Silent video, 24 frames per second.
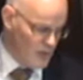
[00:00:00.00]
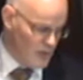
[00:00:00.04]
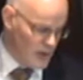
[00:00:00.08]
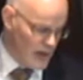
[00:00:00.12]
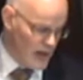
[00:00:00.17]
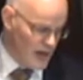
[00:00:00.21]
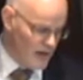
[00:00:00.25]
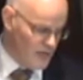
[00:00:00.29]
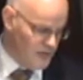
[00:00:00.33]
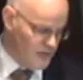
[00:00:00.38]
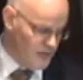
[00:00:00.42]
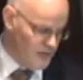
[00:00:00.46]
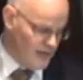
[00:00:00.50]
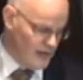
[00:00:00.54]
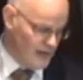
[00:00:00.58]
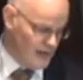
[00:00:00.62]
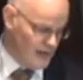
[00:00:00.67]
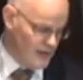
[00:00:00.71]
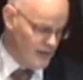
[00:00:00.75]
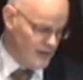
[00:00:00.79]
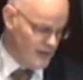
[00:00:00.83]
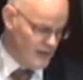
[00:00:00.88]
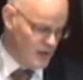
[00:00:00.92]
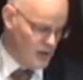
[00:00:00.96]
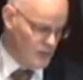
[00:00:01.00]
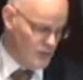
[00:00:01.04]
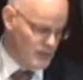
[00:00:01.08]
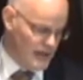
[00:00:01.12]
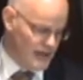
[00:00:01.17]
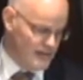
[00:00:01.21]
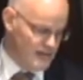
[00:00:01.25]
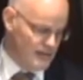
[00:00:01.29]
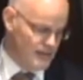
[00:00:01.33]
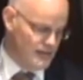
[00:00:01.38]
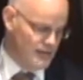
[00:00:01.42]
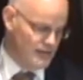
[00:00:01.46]
We have the
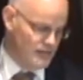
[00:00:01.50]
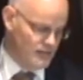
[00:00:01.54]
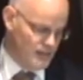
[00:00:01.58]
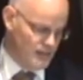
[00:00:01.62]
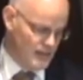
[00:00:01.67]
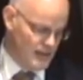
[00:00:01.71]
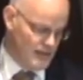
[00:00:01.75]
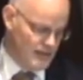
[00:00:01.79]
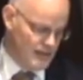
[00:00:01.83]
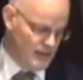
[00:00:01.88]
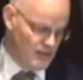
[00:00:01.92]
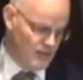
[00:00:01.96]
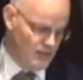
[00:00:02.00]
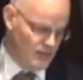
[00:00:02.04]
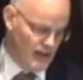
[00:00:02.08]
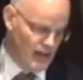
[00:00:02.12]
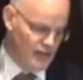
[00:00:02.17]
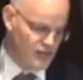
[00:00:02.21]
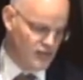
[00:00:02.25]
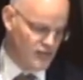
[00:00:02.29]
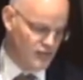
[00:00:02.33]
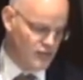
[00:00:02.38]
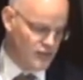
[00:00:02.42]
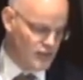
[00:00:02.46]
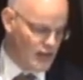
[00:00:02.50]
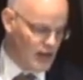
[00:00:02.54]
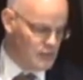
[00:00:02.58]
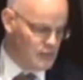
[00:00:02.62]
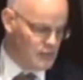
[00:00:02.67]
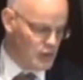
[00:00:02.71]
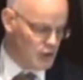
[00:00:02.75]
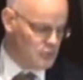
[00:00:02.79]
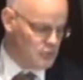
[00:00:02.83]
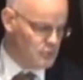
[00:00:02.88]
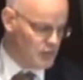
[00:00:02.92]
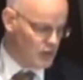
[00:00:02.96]
Competitive and Innovation
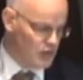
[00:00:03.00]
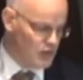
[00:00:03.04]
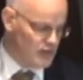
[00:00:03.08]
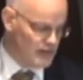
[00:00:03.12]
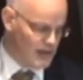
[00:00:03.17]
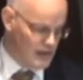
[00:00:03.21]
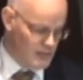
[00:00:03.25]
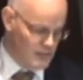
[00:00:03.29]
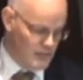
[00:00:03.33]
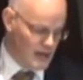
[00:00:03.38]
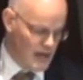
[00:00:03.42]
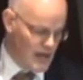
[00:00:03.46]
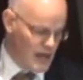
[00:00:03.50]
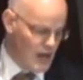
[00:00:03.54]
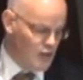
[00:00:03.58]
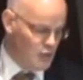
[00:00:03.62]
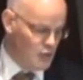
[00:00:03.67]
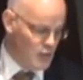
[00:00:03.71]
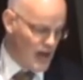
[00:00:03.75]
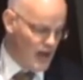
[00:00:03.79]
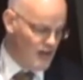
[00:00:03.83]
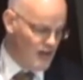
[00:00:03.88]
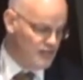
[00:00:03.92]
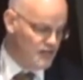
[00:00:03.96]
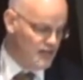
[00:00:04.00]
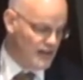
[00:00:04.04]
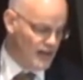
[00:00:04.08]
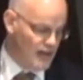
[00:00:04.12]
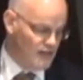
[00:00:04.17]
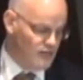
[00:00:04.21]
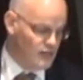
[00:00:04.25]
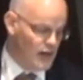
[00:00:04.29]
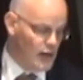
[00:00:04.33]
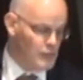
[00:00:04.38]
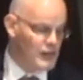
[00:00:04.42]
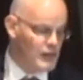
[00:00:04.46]
Framework Program. We have
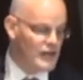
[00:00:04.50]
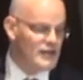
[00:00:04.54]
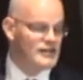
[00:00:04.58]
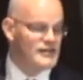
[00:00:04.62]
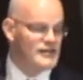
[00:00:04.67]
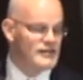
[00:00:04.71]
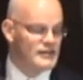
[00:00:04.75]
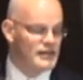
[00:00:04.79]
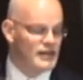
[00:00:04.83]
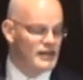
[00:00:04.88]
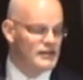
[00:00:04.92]
the Environmental